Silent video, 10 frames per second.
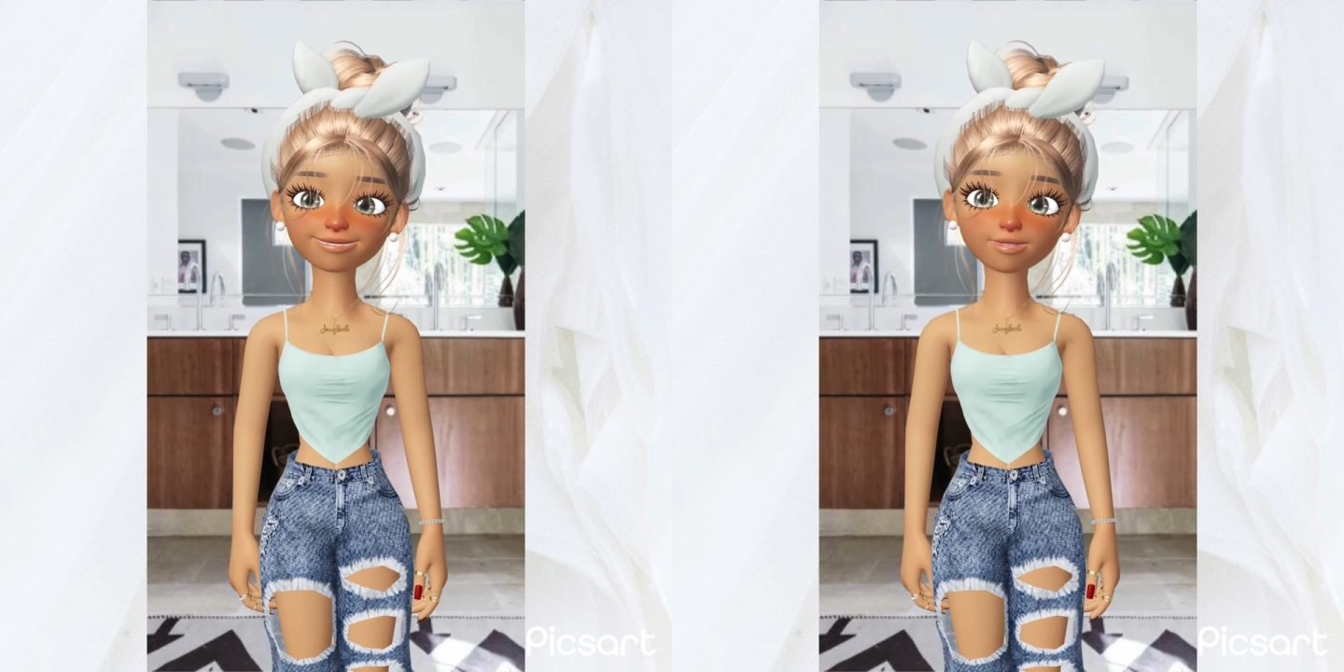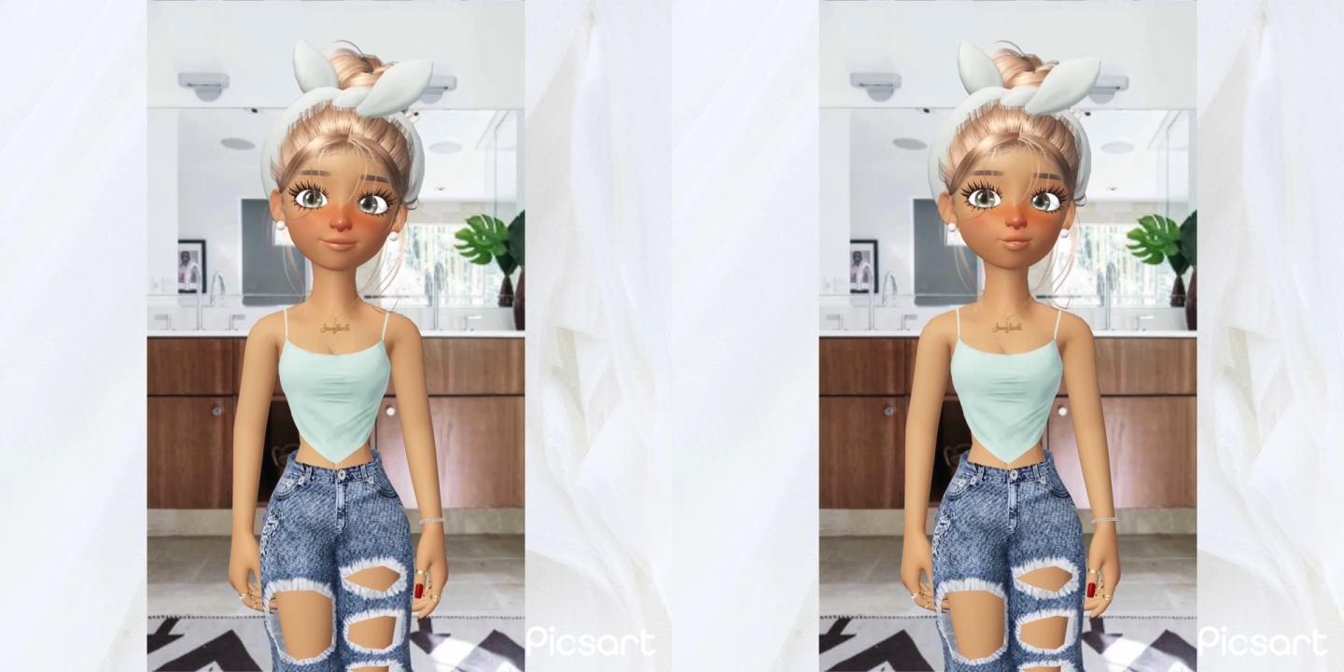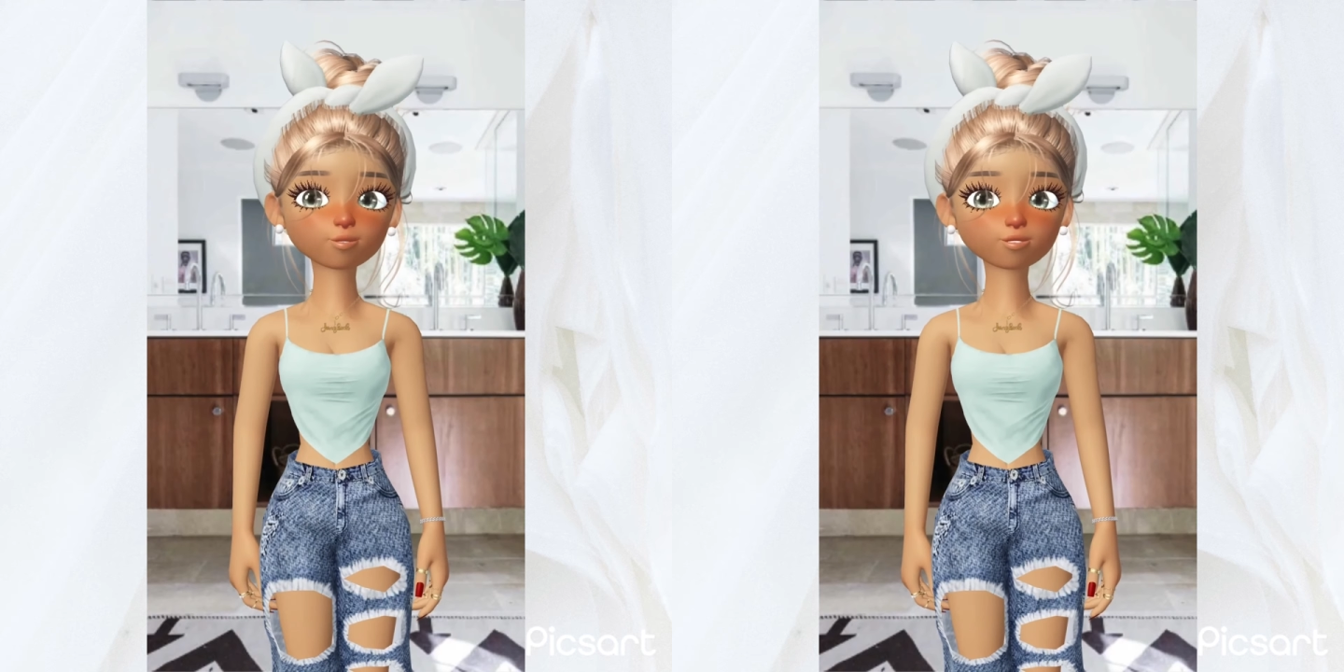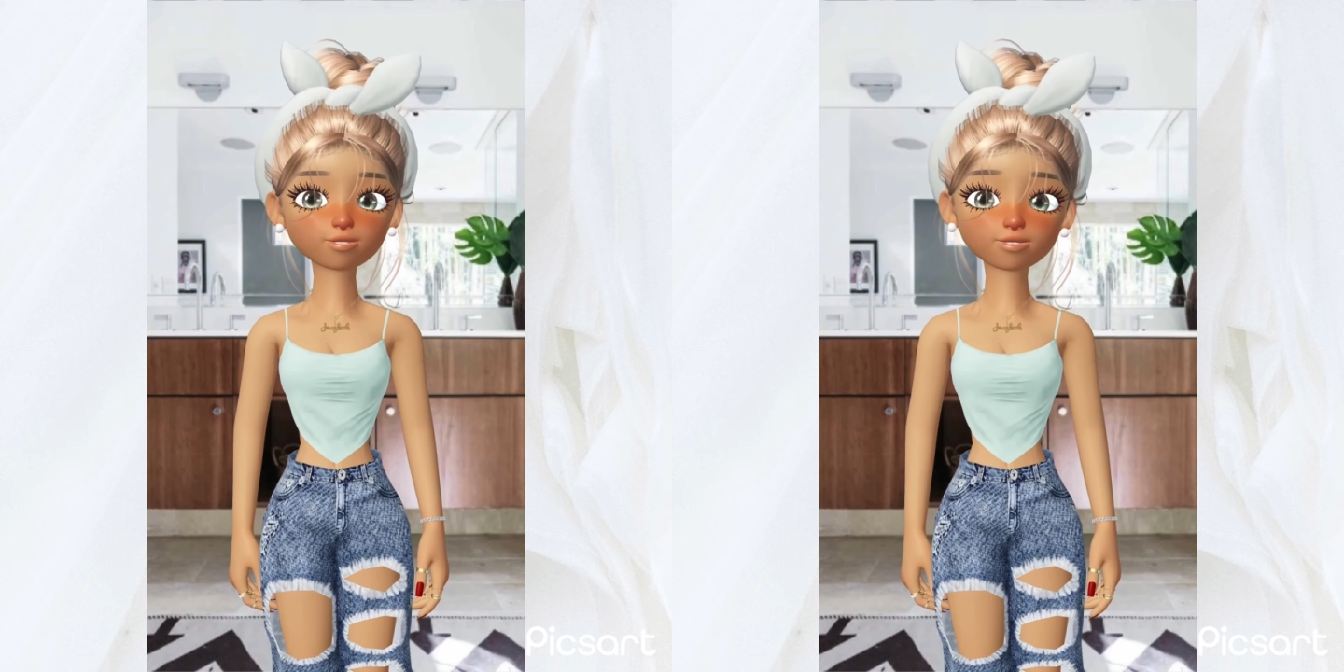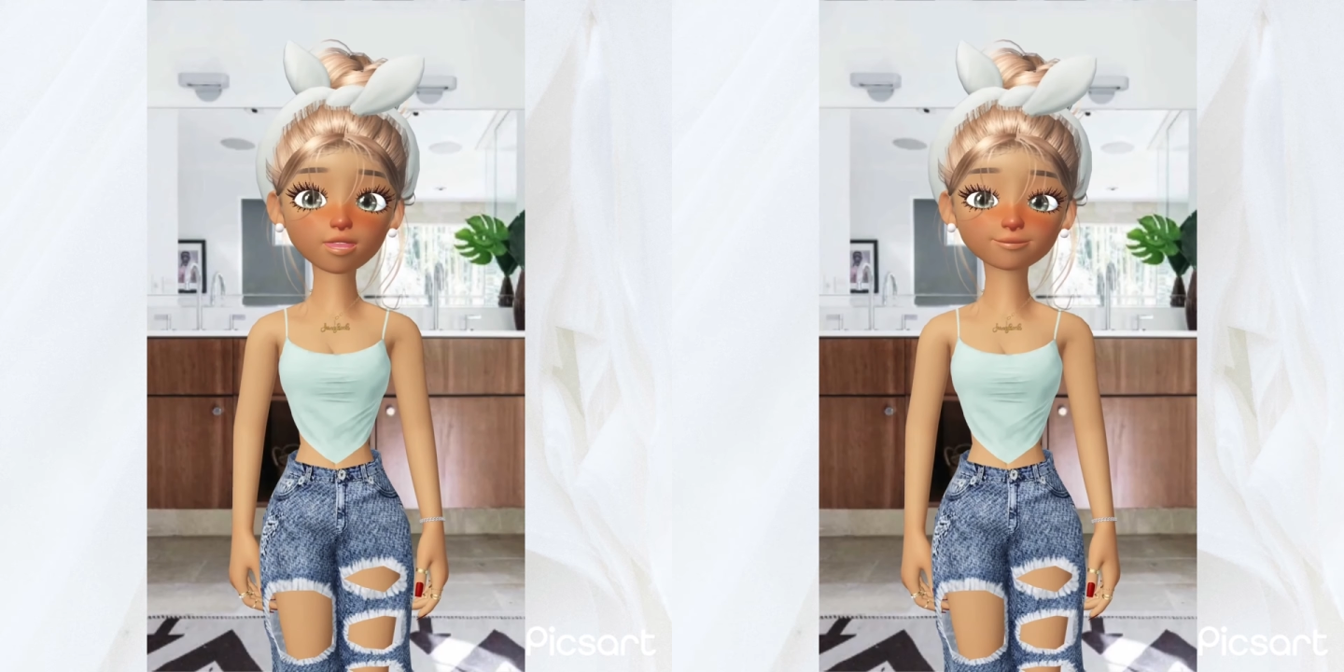now we're
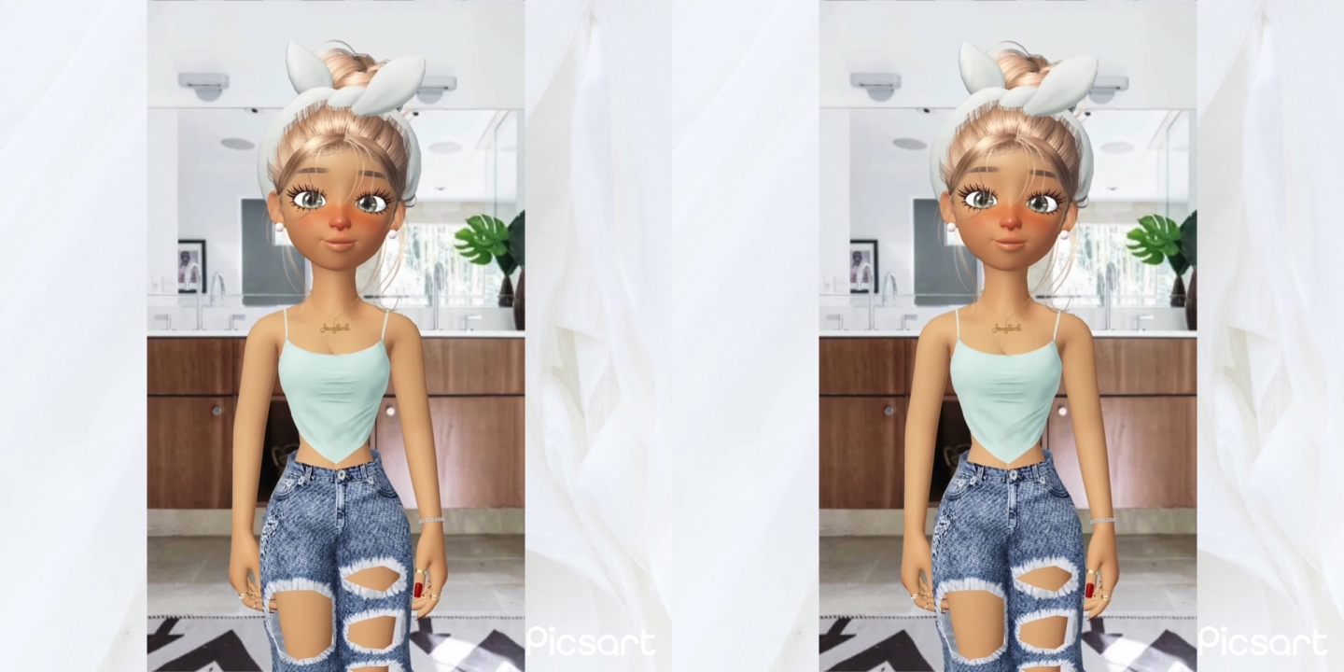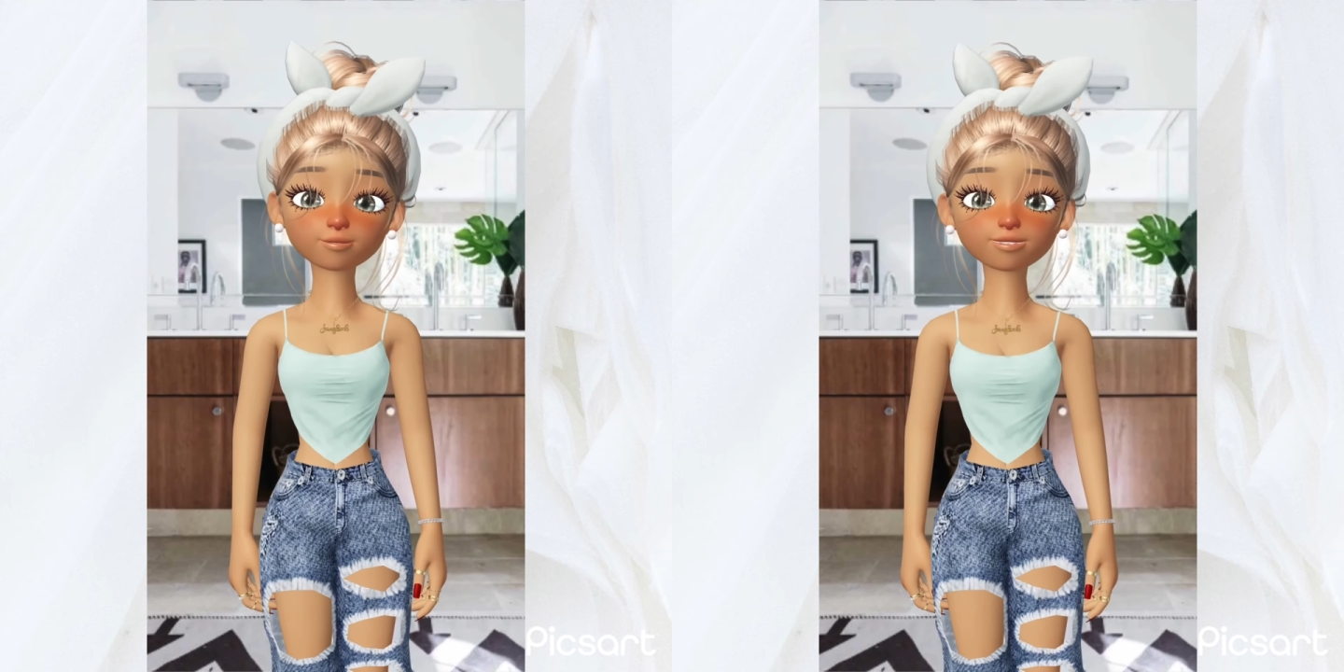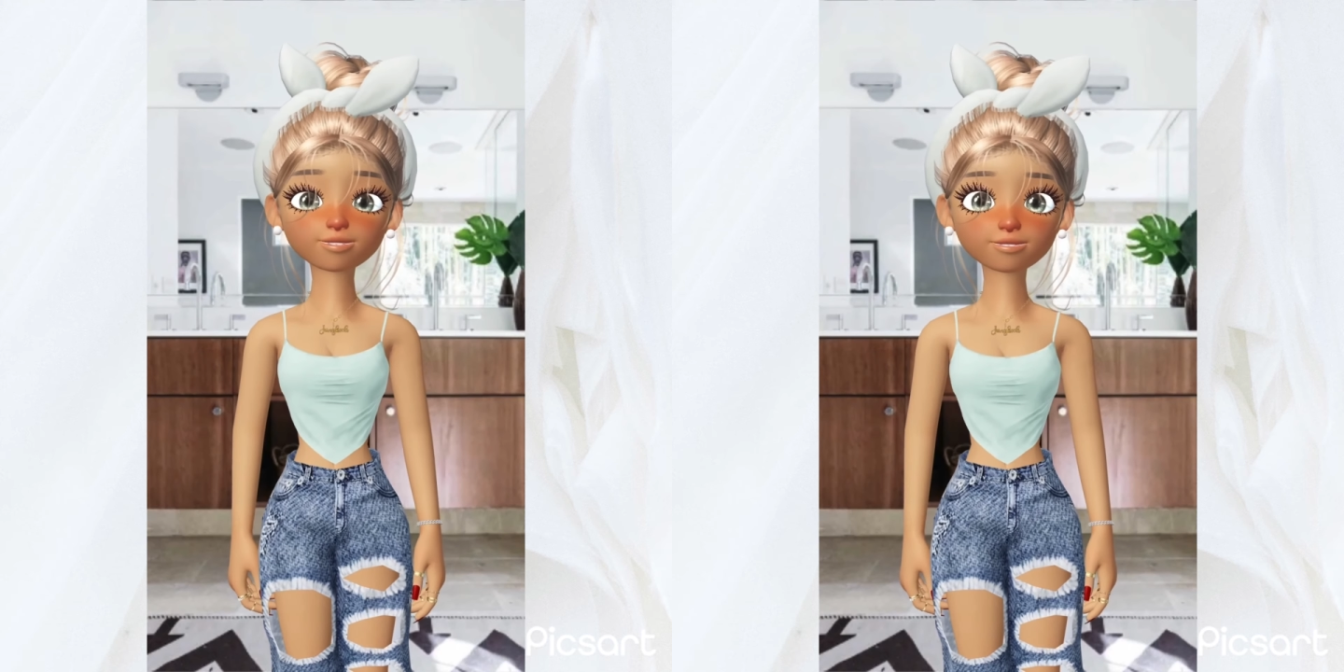going I'm going to